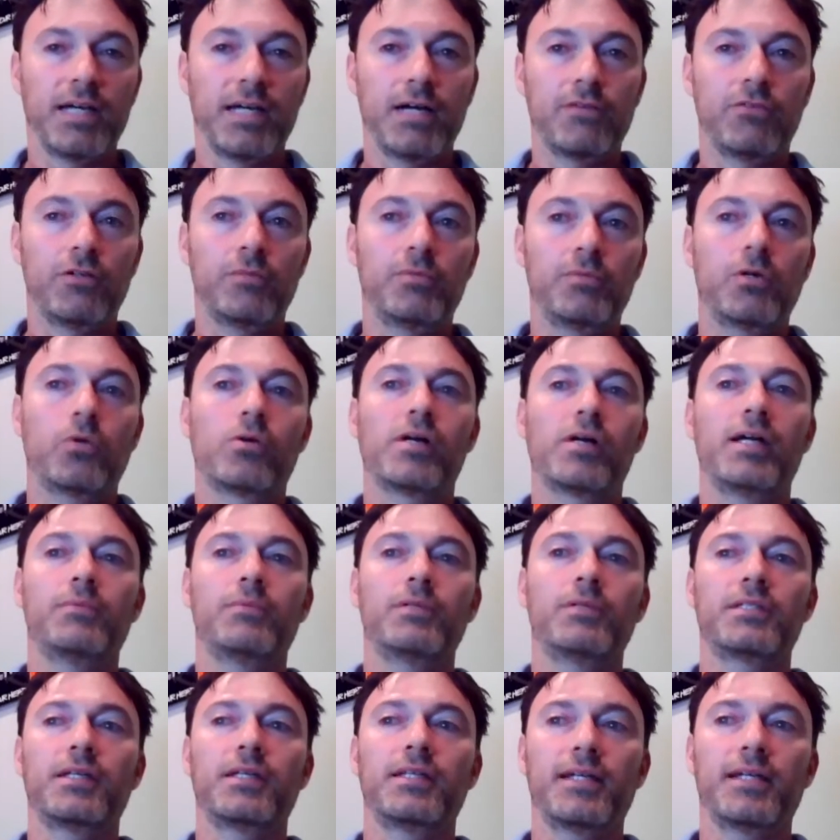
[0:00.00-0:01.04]
level,
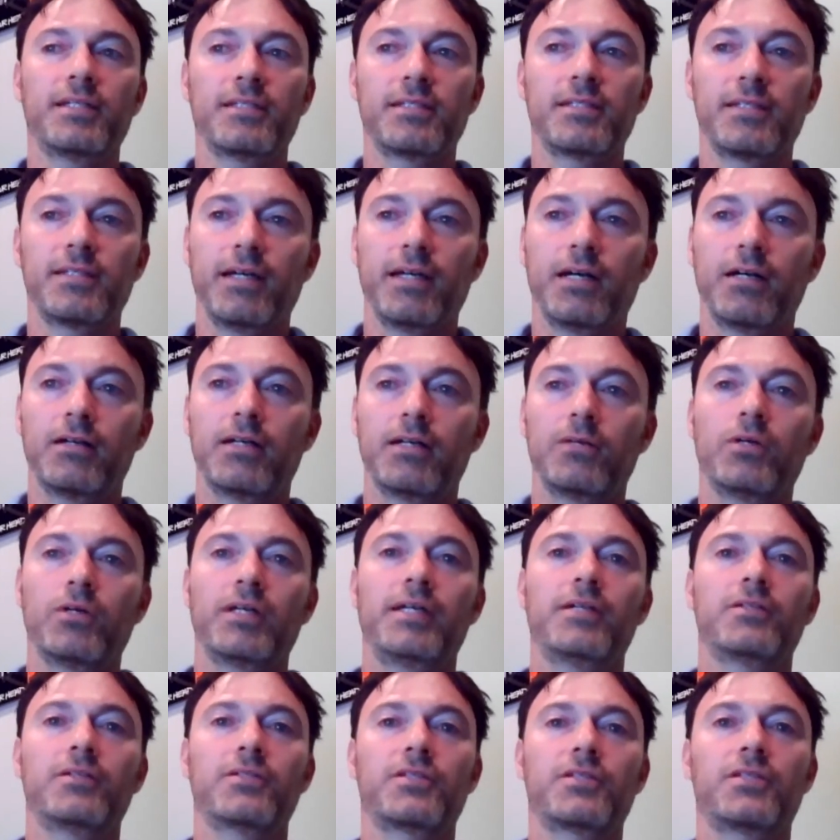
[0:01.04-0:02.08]
to then say, all right,
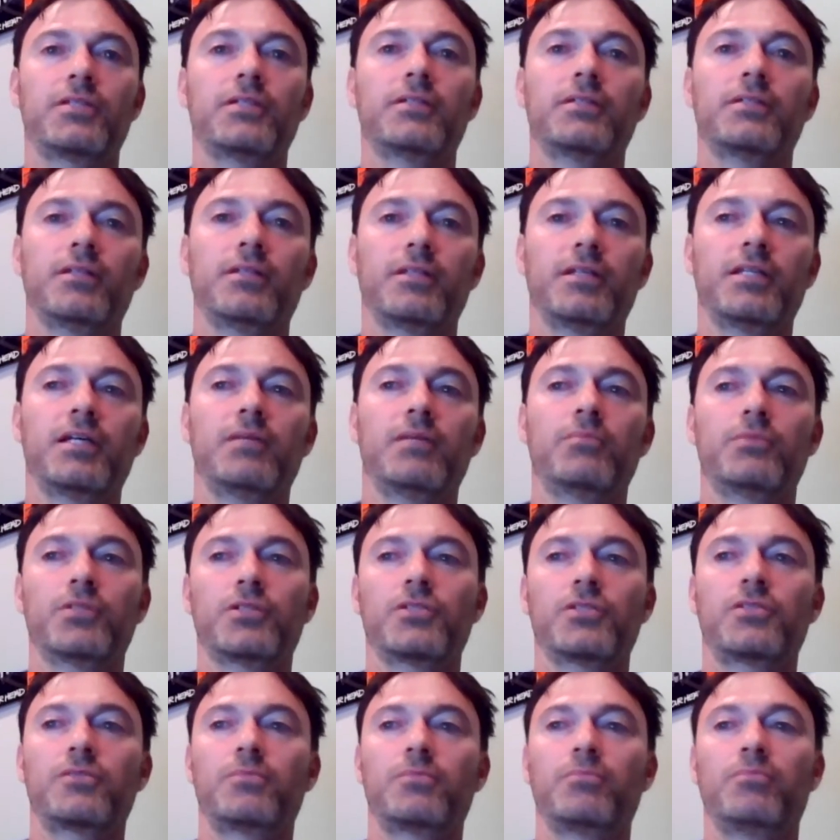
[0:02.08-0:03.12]
well, here's the
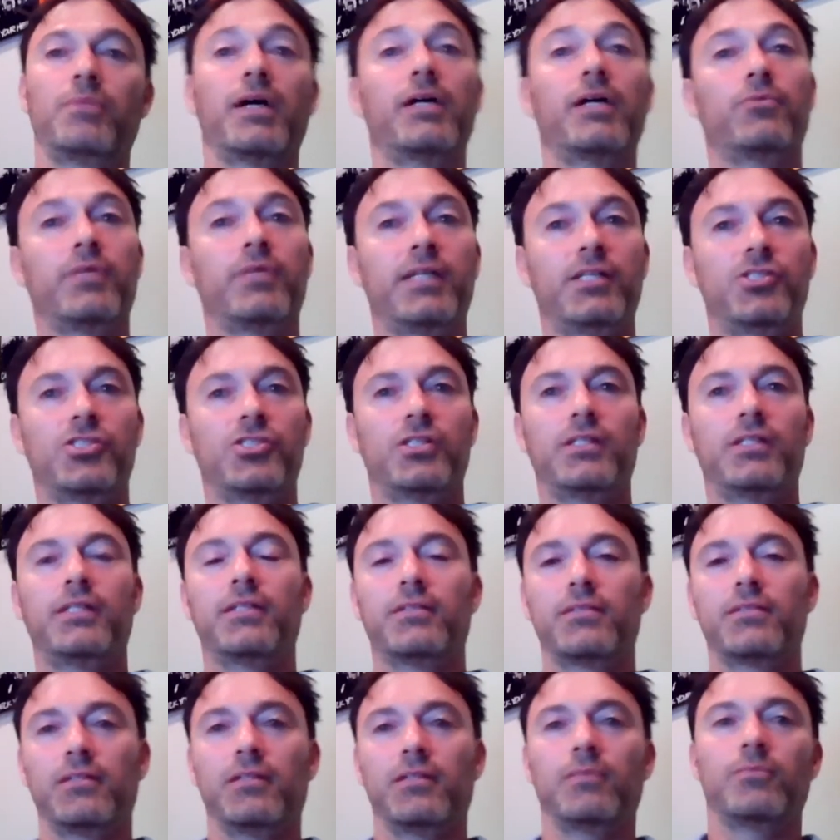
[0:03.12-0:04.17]
numbers by region,
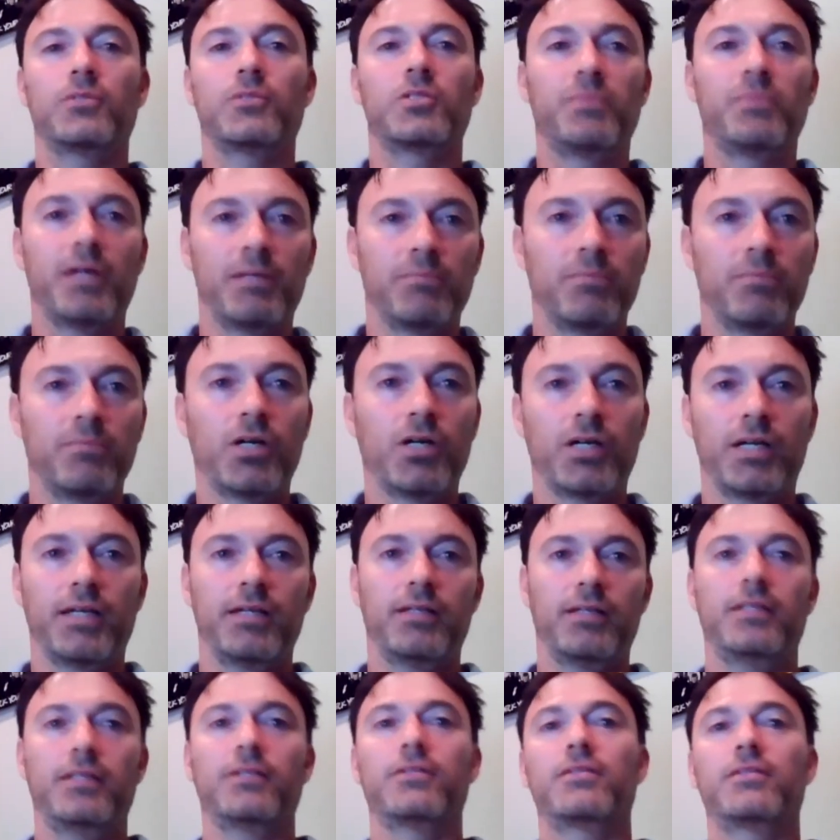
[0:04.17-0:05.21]
here's the numbers by
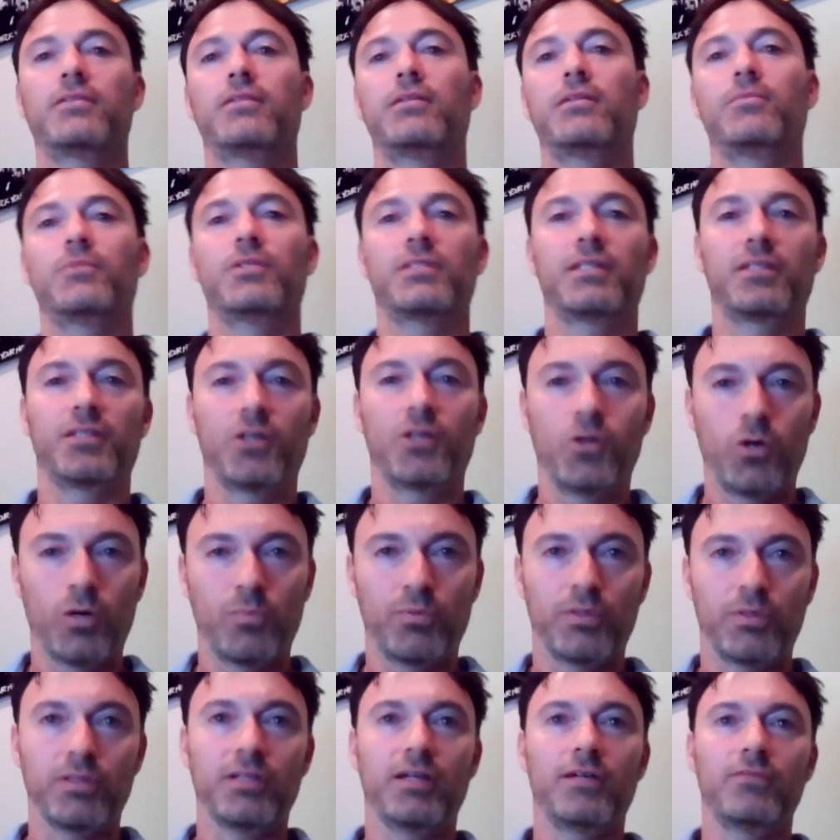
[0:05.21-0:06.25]
market, here's the numbers at the
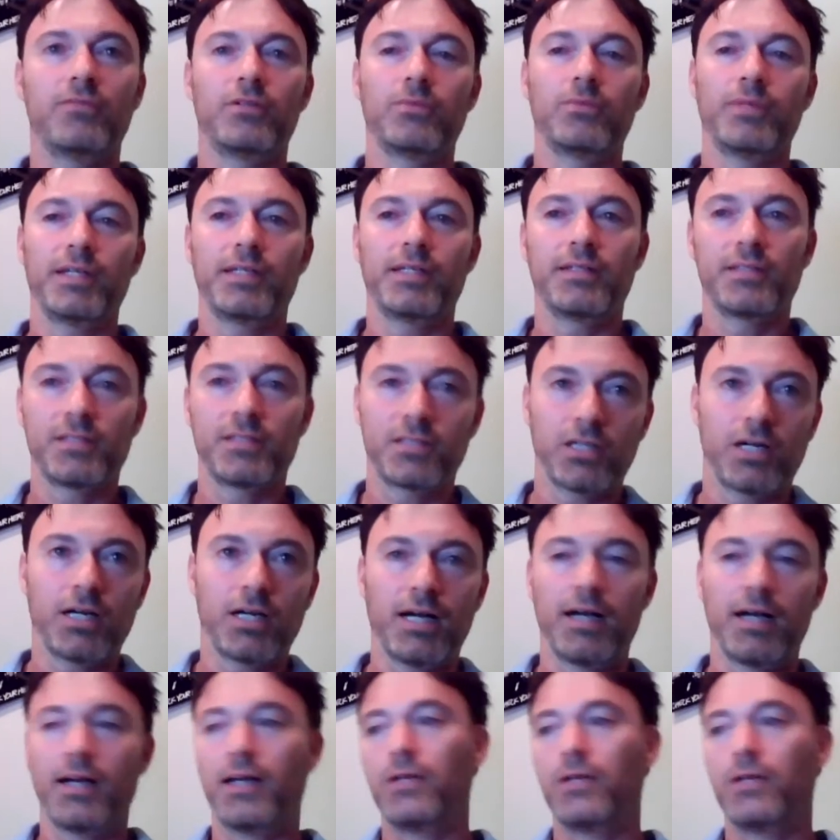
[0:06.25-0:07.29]
corporate level. And we can
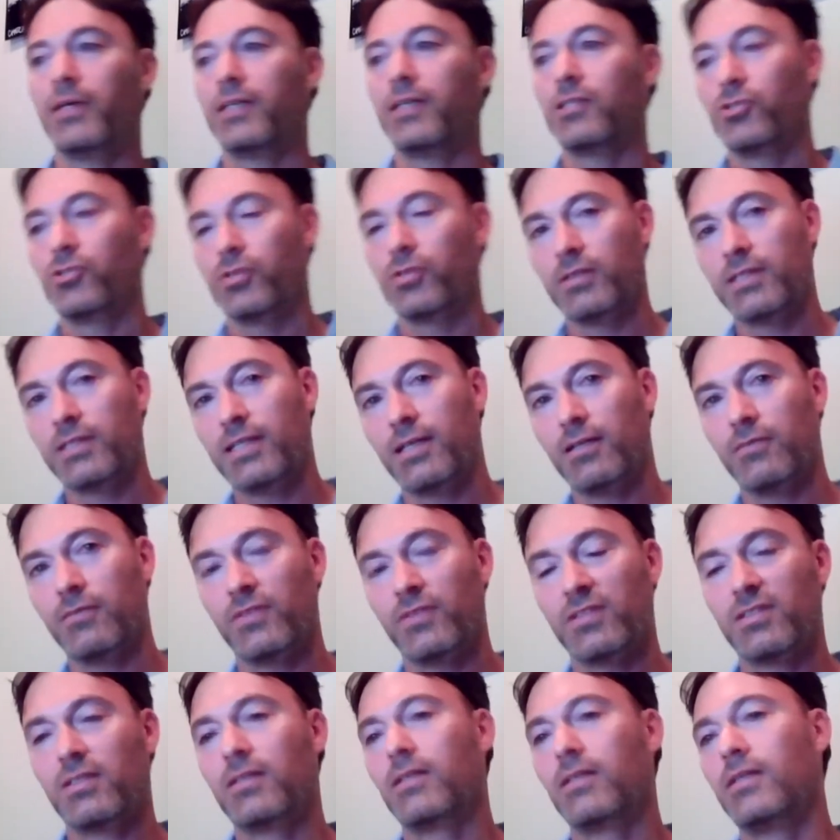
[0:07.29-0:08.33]
start high, we can drill down a
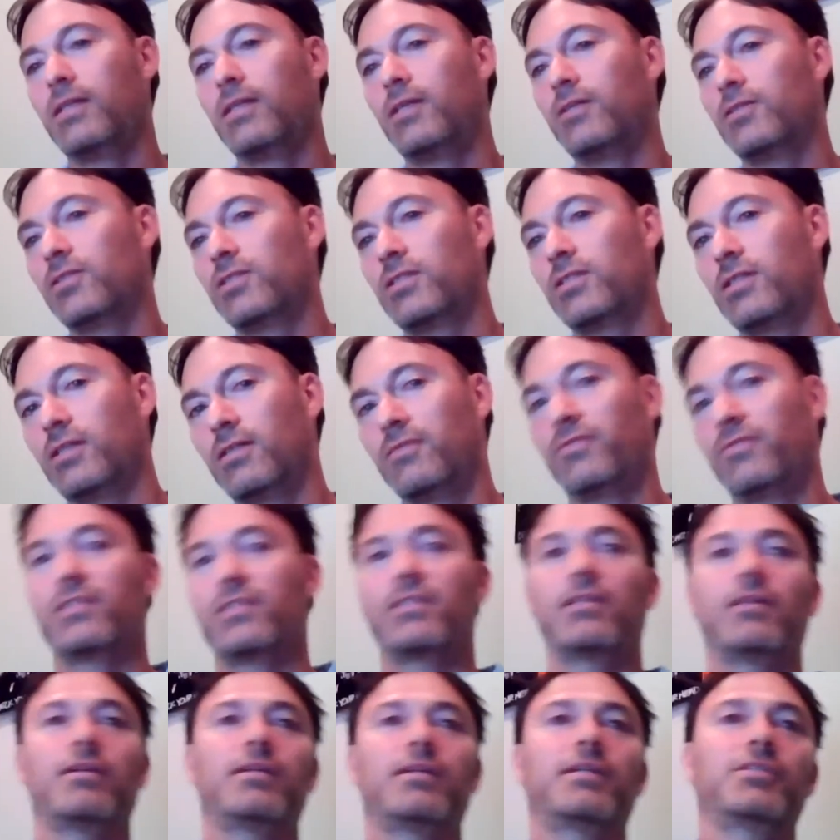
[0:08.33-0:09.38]
facility, or start a
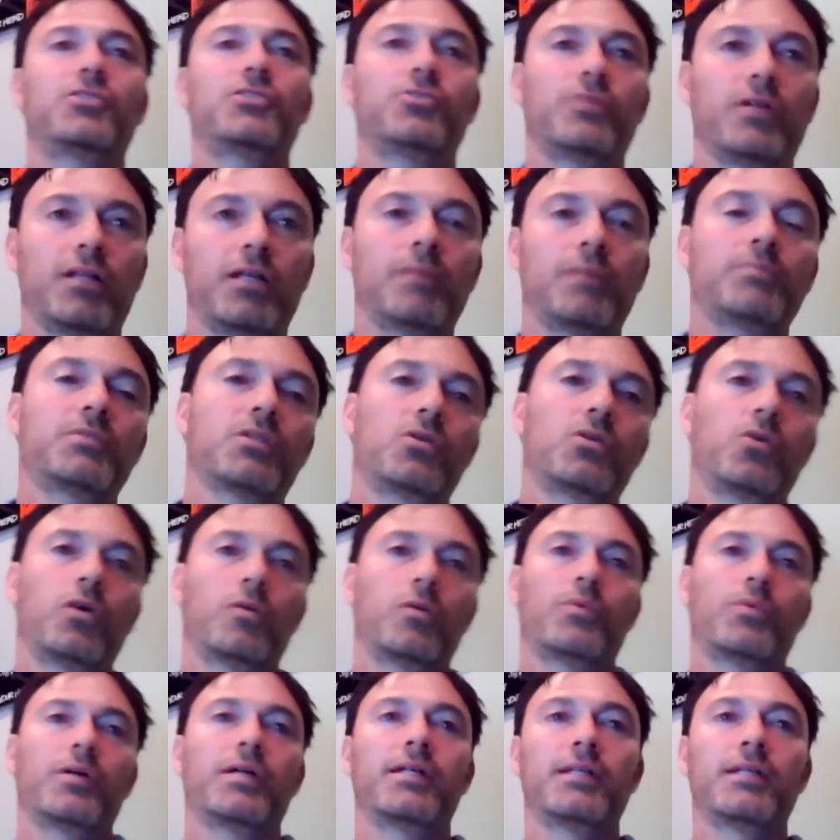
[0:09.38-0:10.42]
facility, drill up to
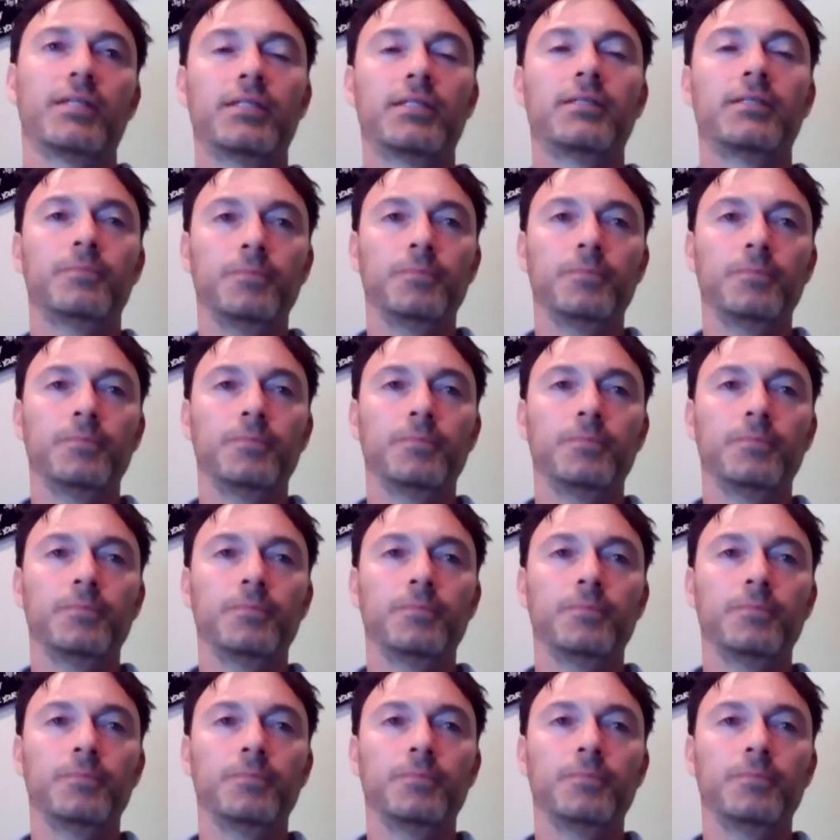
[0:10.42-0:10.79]
corporate.